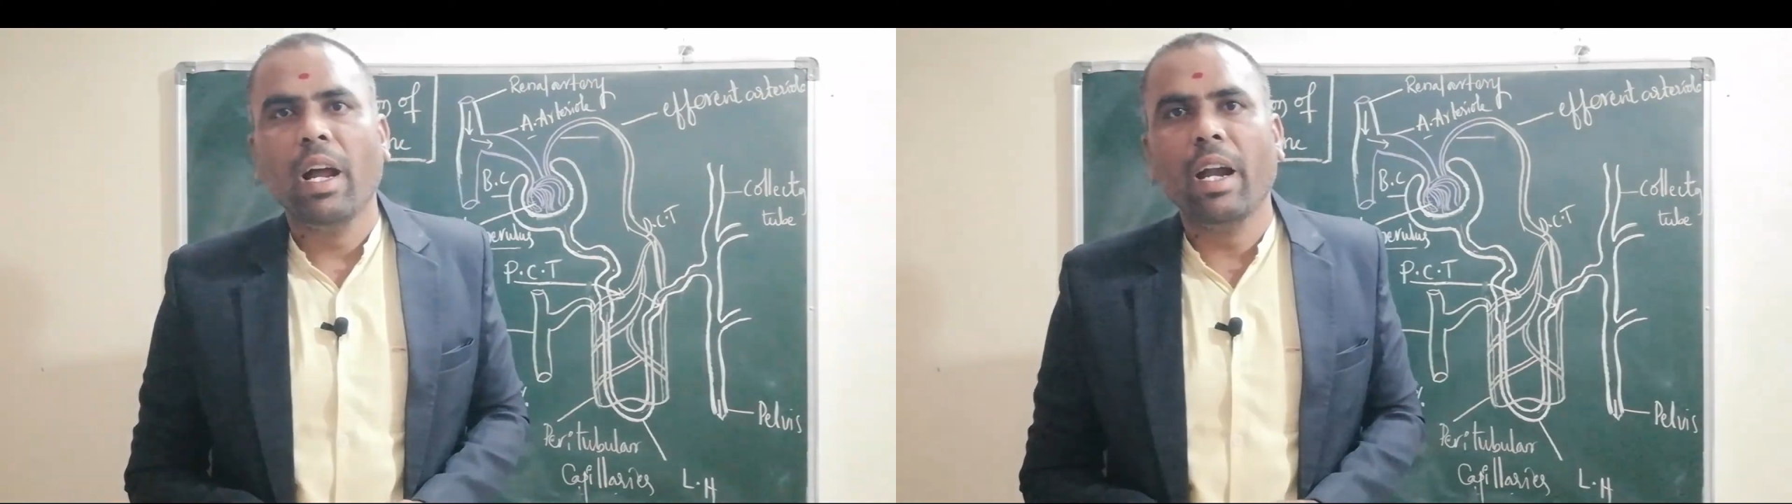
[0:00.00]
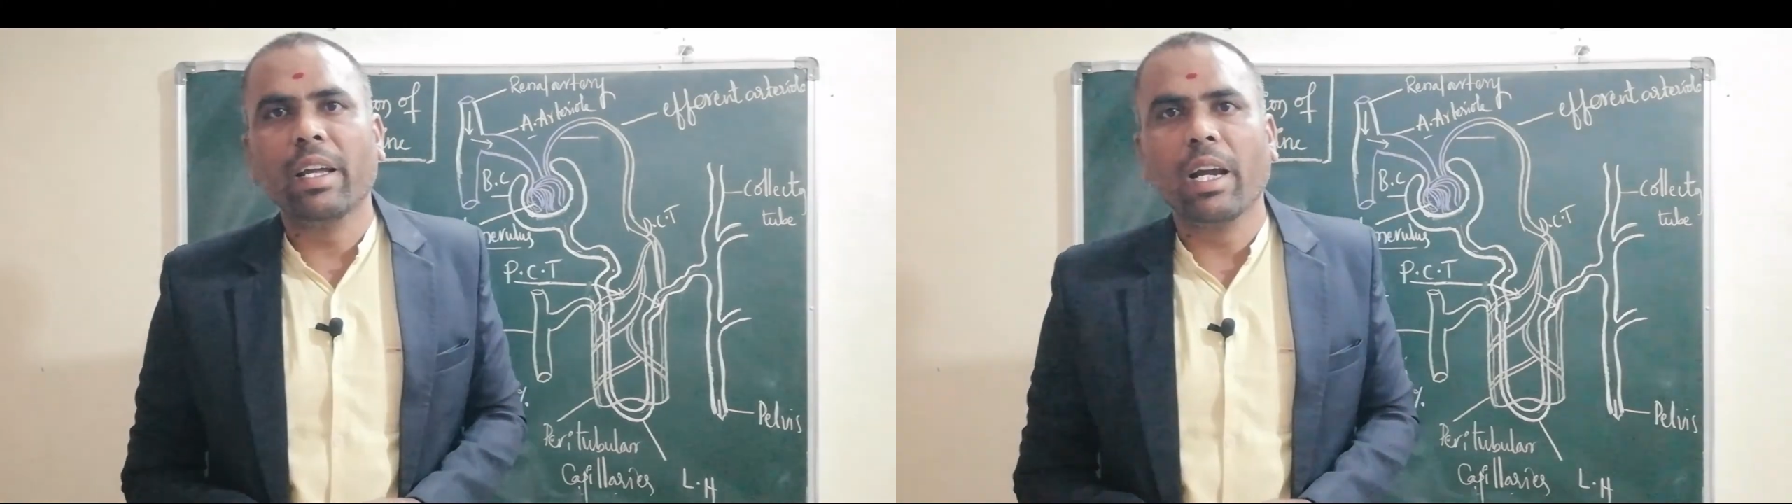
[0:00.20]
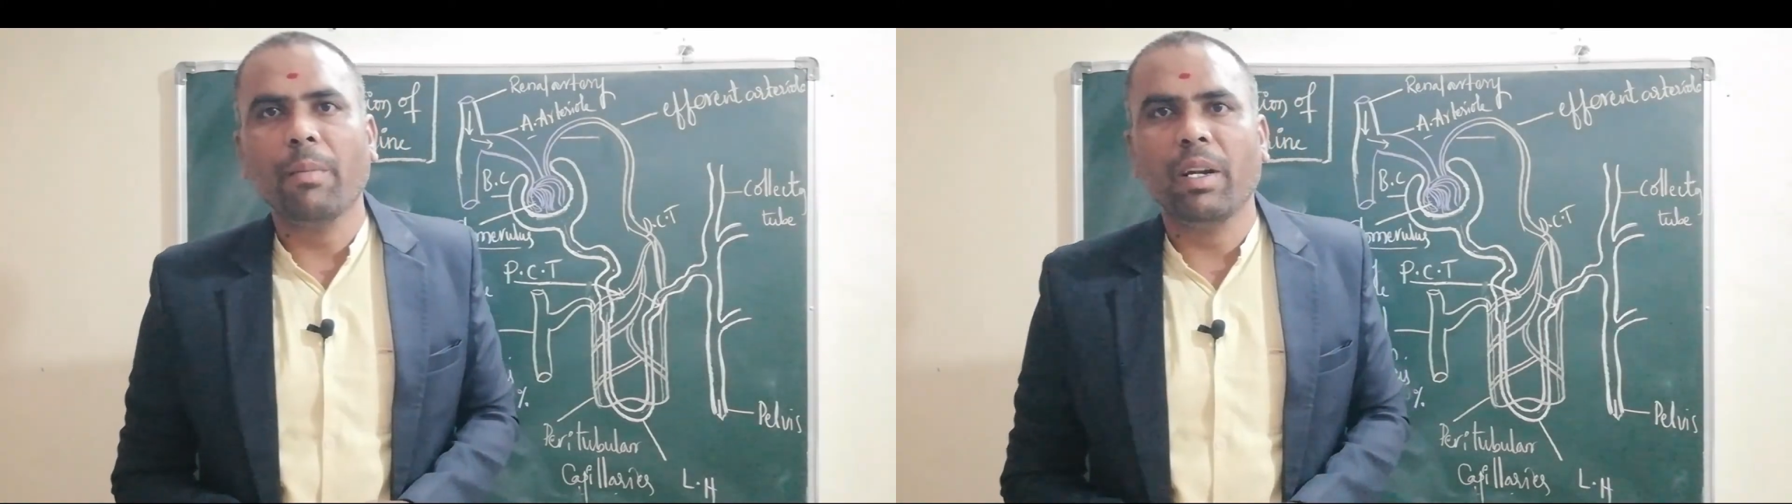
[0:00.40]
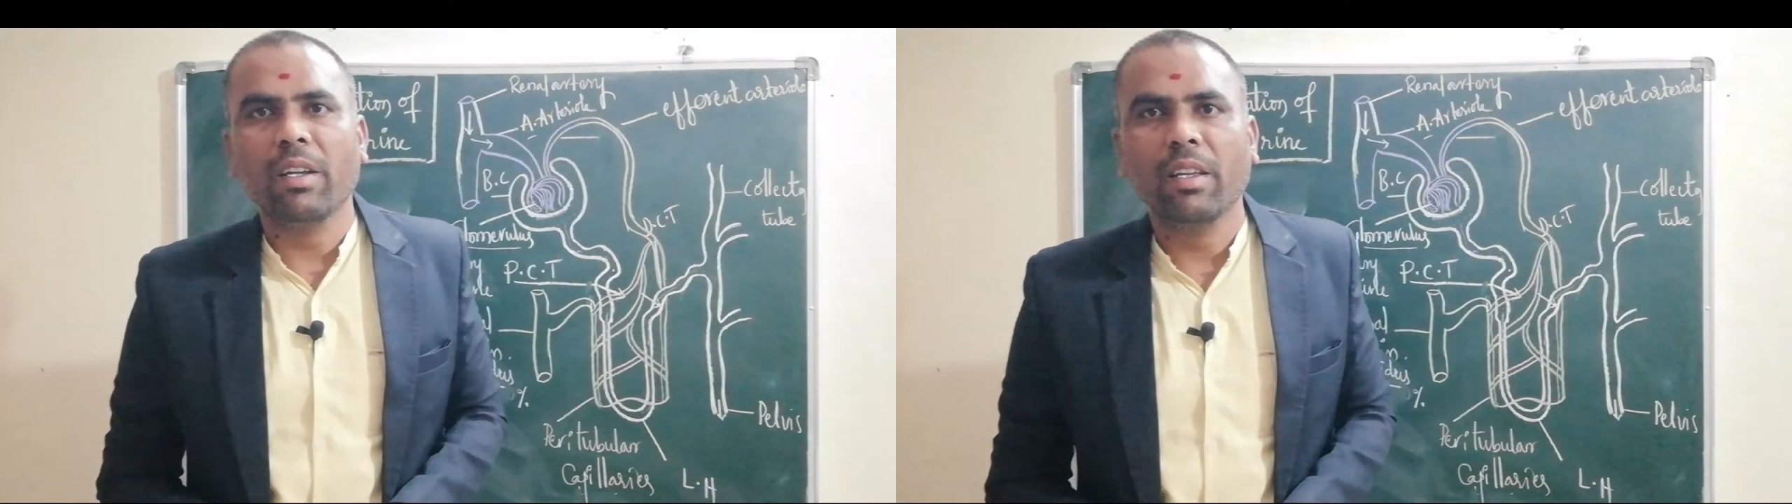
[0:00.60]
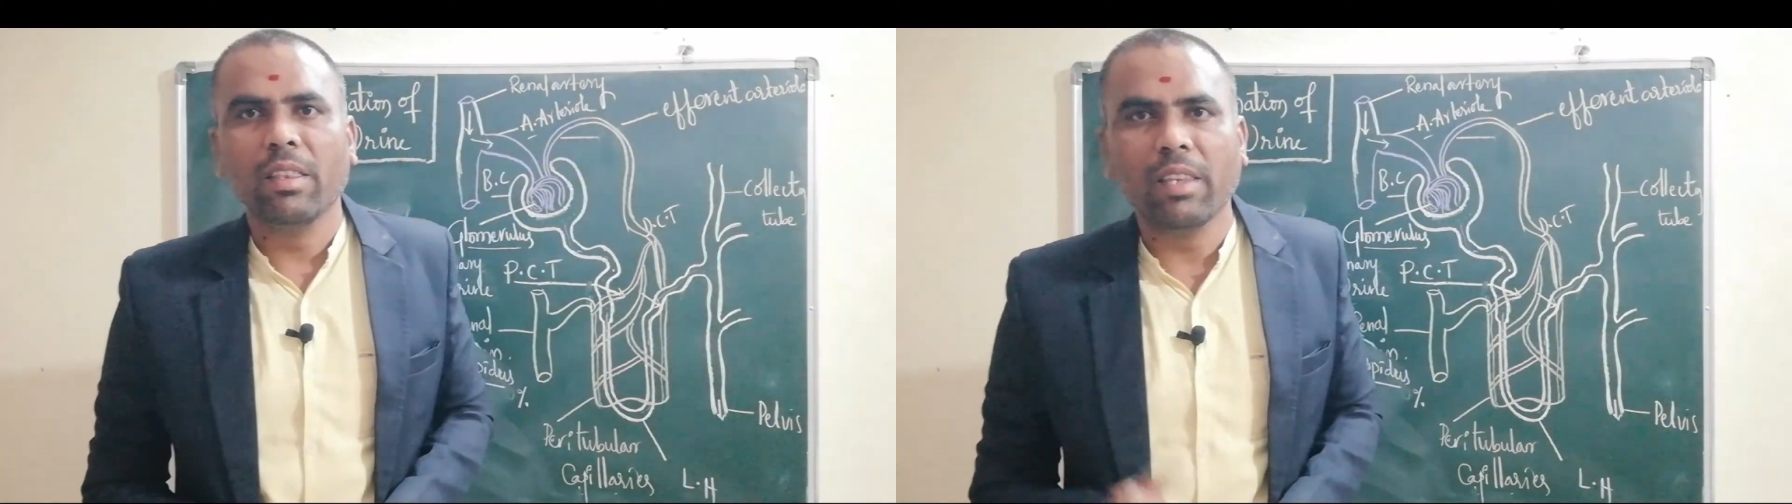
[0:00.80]
and comment.
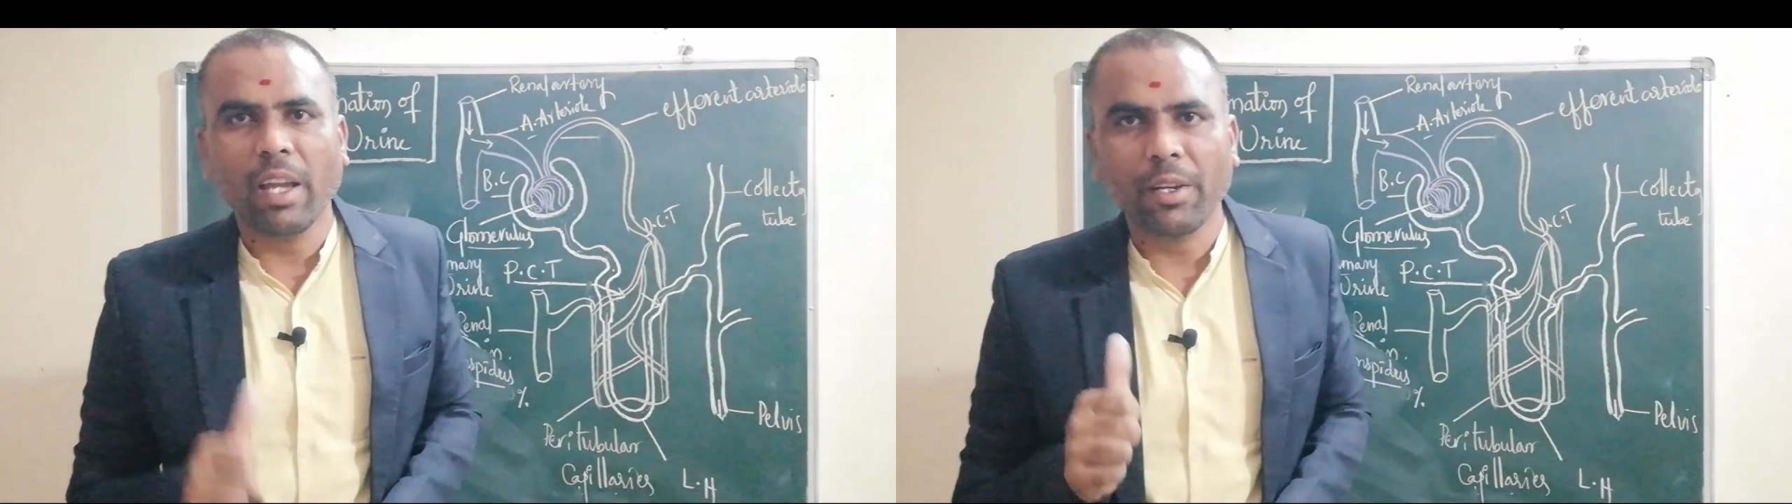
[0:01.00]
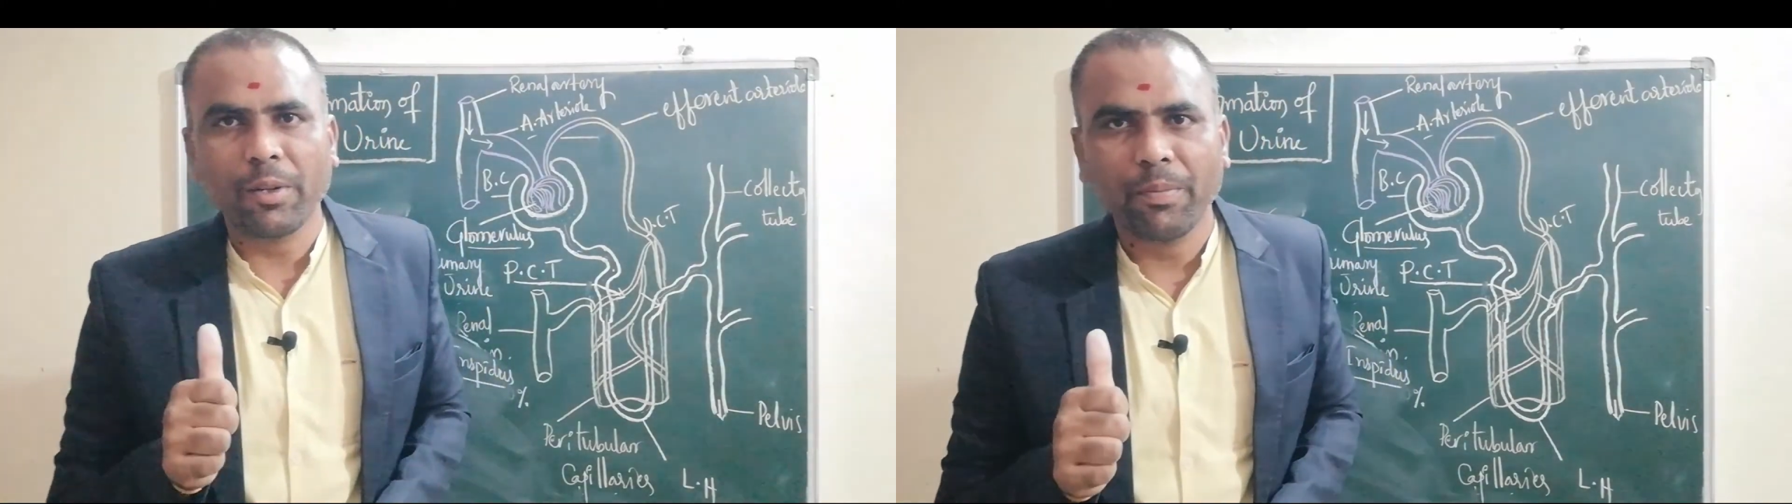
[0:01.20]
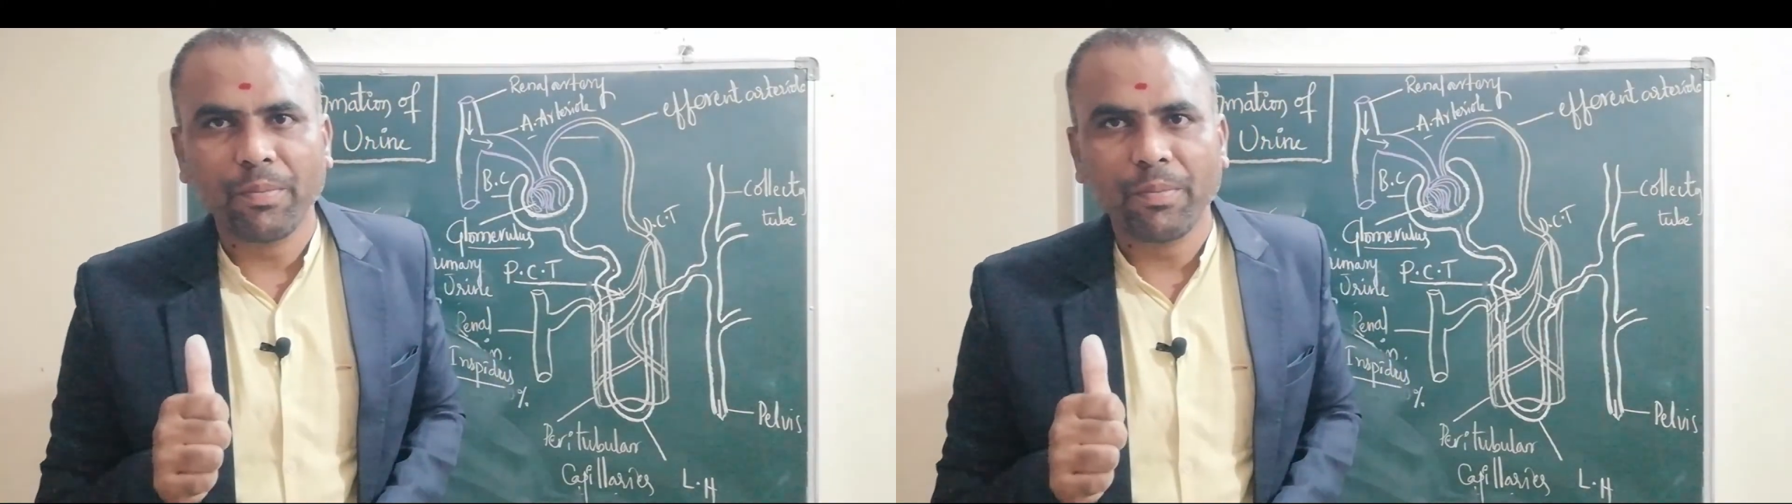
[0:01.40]
Thank you.